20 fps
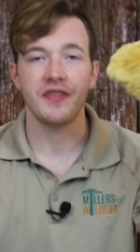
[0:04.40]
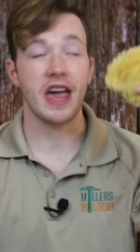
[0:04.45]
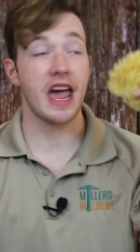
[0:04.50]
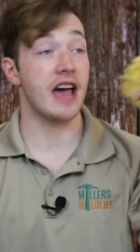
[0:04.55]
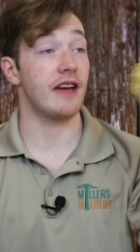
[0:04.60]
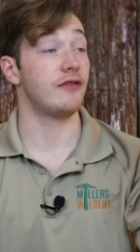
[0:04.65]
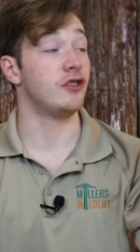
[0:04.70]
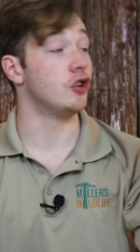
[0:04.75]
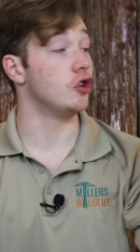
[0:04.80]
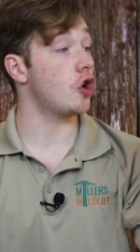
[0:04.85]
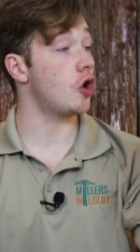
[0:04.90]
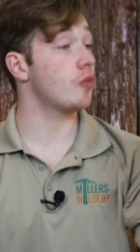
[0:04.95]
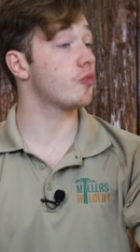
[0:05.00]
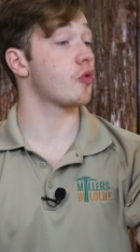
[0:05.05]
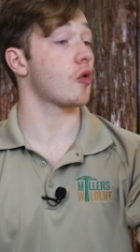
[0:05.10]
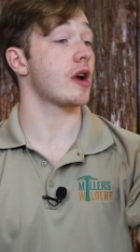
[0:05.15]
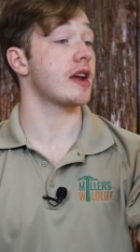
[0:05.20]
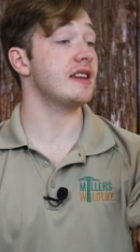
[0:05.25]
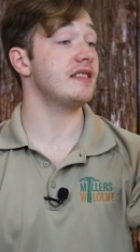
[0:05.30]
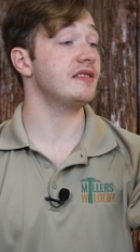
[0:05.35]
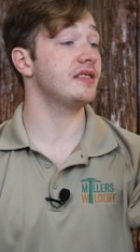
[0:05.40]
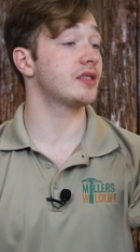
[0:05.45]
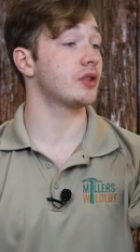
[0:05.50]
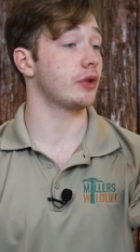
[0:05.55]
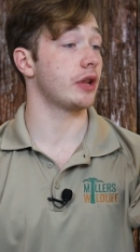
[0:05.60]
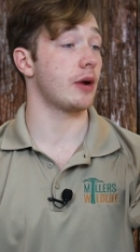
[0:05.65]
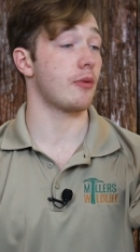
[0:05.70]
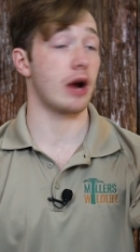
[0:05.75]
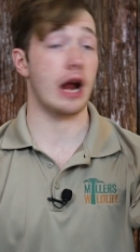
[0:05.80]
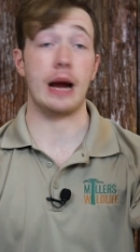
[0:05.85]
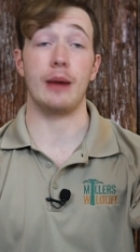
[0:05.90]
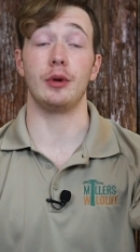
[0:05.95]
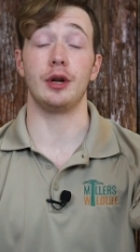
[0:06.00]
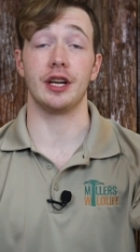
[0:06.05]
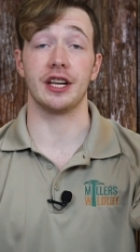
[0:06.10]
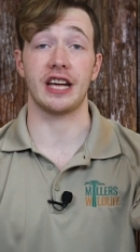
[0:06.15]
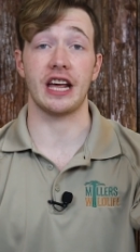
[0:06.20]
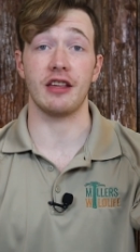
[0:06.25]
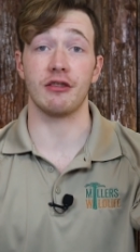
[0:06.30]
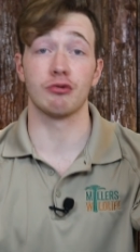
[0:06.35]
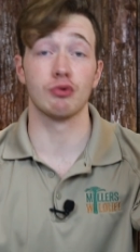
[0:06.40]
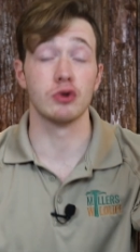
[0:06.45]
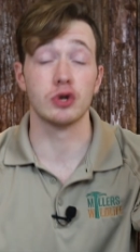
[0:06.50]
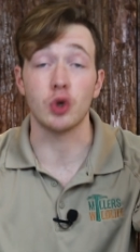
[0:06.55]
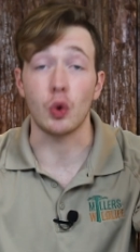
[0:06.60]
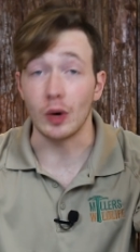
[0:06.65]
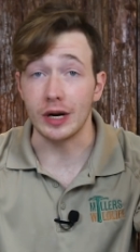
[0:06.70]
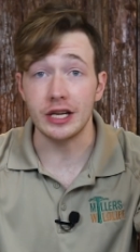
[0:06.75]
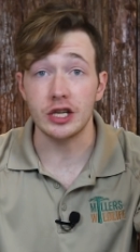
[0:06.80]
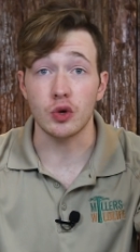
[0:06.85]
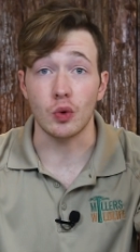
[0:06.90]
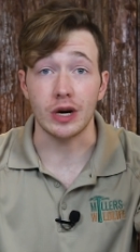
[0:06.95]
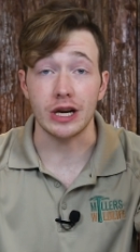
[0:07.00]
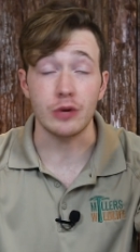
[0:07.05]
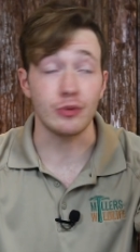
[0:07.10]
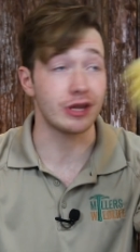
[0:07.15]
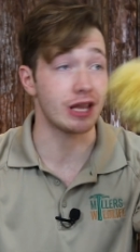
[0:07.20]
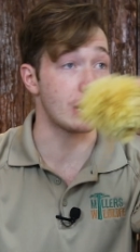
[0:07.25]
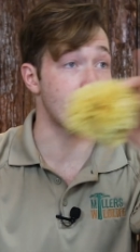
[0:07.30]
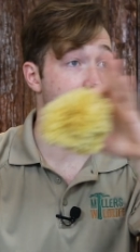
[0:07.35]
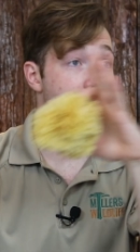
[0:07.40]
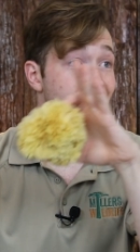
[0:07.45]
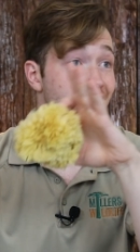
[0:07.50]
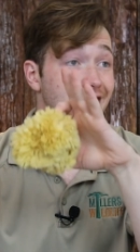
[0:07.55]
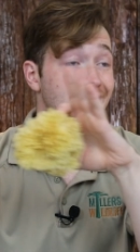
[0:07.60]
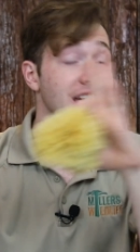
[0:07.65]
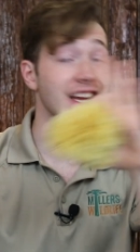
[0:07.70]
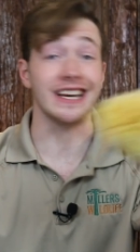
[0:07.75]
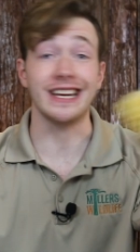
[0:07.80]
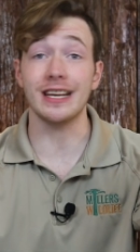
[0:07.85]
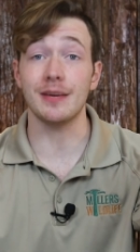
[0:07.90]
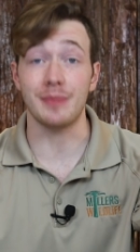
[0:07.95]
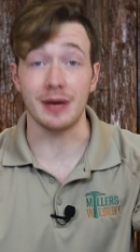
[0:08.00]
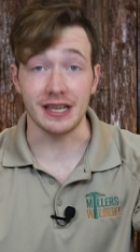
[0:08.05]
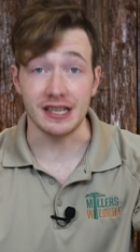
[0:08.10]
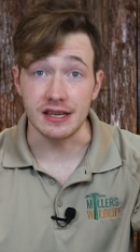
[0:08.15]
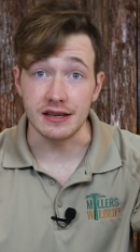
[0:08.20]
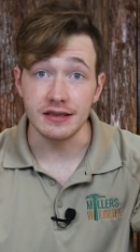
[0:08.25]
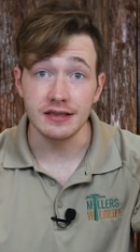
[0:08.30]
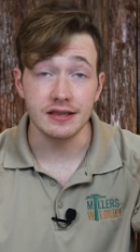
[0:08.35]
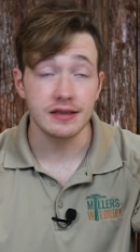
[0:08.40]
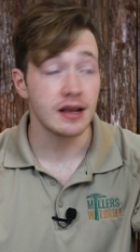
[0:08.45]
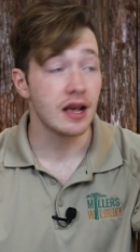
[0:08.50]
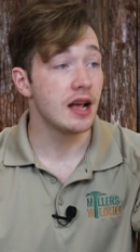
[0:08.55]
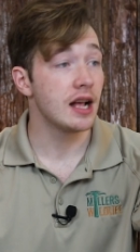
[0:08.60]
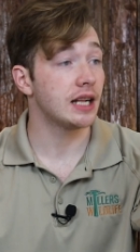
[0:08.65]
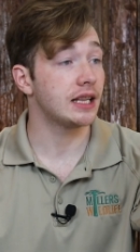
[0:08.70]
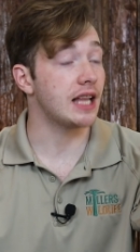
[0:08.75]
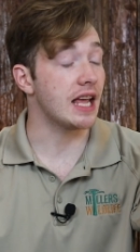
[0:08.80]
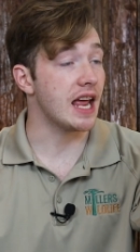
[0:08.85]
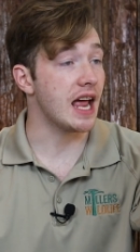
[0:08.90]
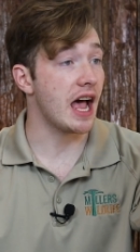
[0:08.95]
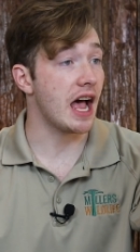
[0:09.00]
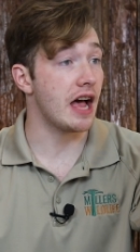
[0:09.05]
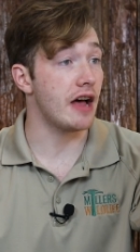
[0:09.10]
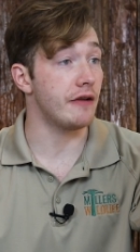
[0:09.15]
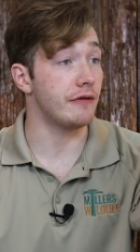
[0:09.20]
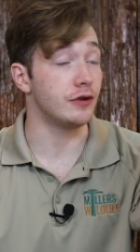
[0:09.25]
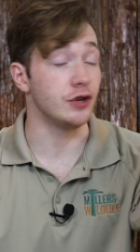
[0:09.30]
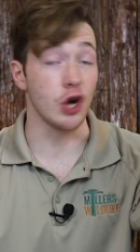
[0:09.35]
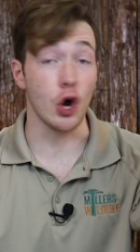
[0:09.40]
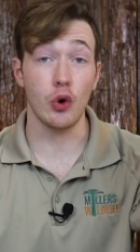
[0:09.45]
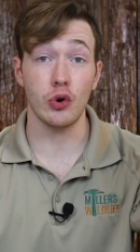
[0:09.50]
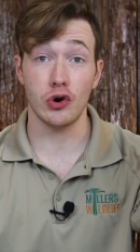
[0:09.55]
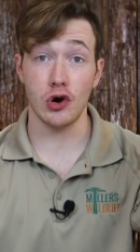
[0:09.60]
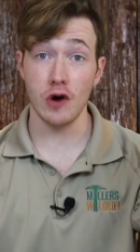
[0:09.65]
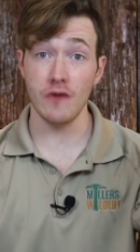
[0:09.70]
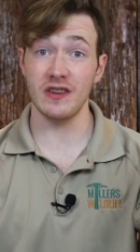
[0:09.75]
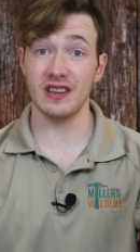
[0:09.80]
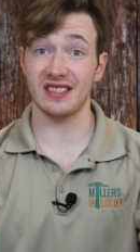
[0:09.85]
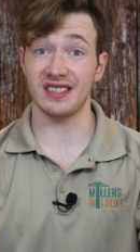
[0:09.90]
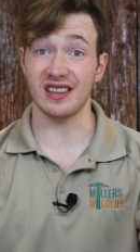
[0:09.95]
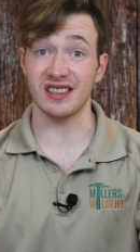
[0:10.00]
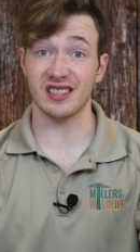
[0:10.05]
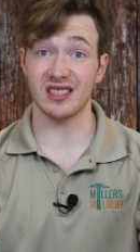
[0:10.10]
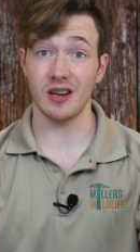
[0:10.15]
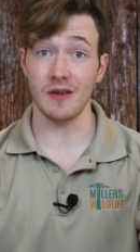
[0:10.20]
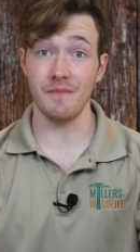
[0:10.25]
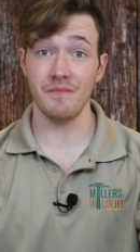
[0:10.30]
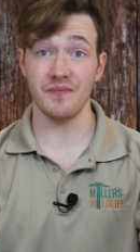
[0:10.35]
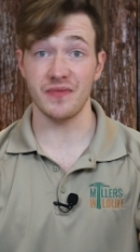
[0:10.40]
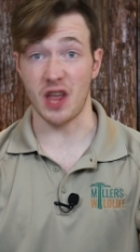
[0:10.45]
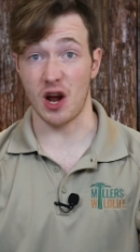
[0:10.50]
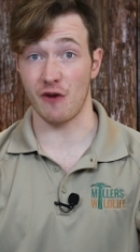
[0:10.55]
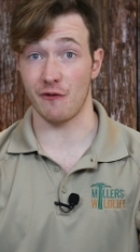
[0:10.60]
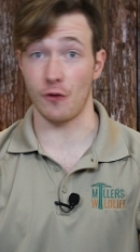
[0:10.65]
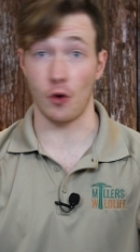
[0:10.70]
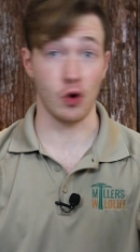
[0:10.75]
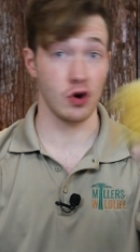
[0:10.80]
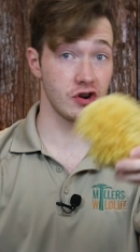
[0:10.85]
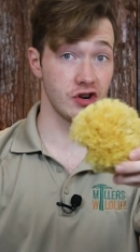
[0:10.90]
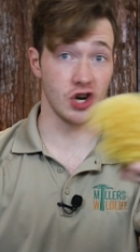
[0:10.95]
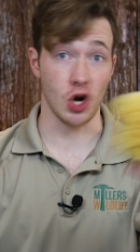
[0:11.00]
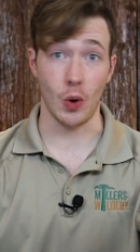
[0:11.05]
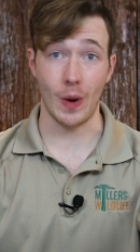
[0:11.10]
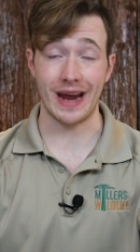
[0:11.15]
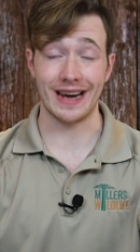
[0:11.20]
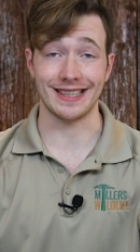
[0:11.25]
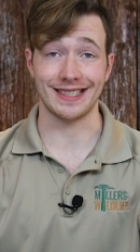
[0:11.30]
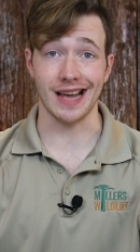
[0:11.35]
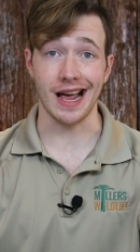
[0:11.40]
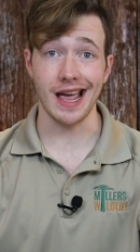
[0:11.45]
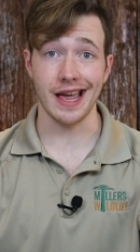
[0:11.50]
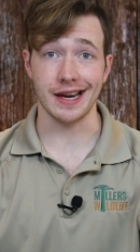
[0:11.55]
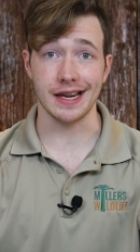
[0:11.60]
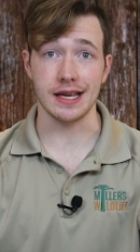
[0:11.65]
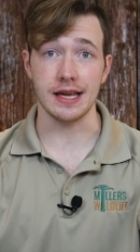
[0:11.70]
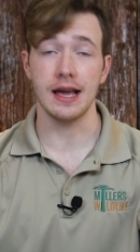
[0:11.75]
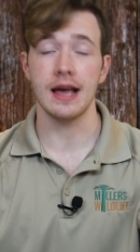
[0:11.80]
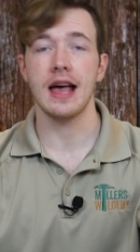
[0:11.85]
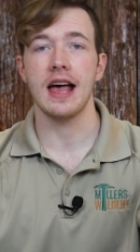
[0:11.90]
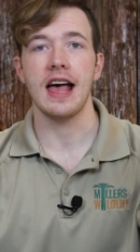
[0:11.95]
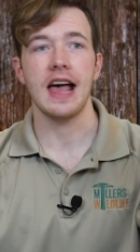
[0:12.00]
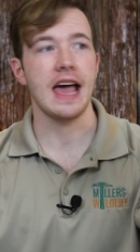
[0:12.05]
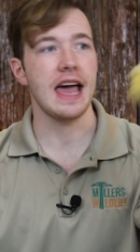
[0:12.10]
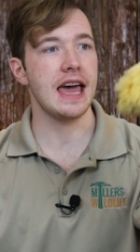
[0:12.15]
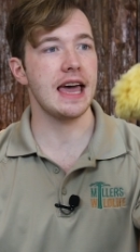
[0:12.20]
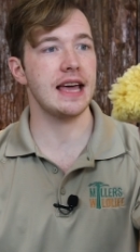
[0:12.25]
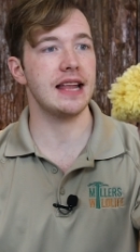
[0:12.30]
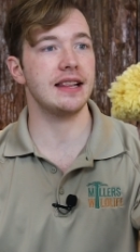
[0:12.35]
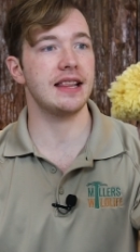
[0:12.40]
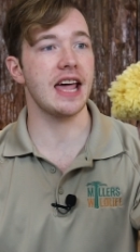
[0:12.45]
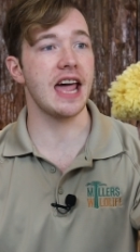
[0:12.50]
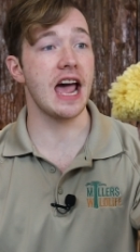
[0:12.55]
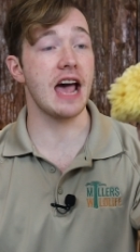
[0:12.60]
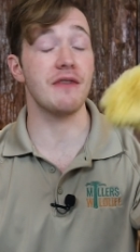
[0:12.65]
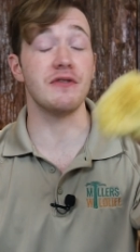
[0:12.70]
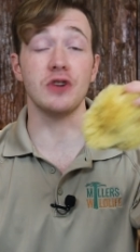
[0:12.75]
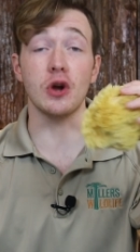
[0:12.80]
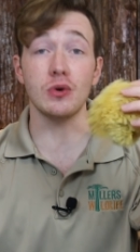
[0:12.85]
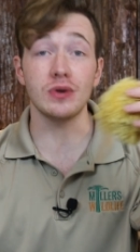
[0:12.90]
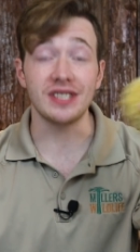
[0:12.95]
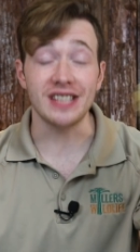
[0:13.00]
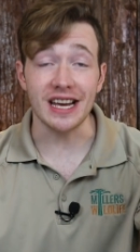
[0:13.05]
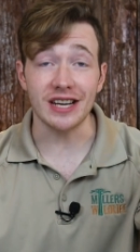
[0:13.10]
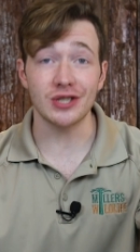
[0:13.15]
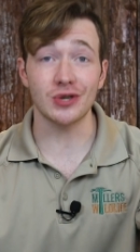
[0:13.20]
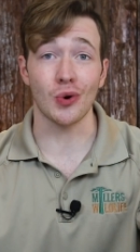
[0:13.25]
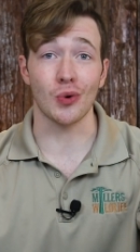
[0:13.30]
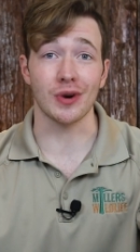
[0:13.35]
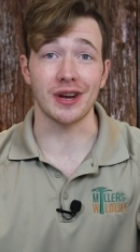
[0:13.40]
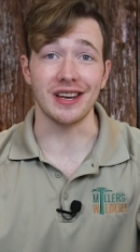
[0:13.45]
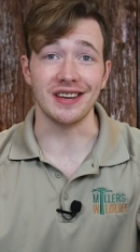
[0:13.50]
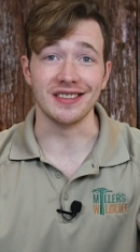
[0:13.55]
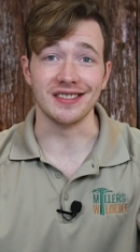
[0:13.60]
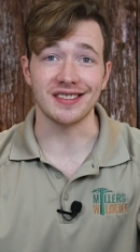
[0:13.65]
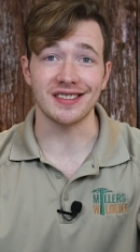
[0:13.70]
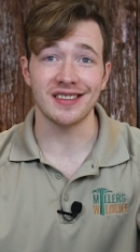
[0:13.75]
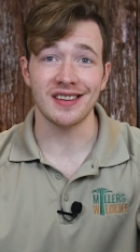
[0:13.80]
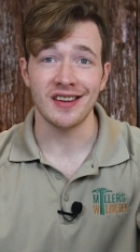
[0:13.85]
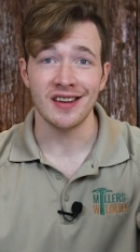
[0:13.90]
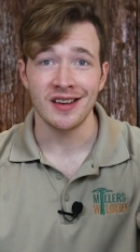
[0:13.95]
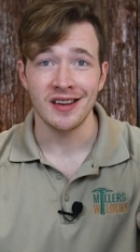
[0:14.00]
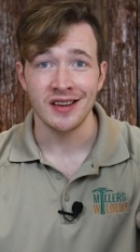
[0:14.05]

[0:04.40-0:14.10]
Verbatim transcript: They have no brain, so they were able to get through 2020 without having any opinions. They have no nervous system, therefore, no anxiety. And they have no sex organs.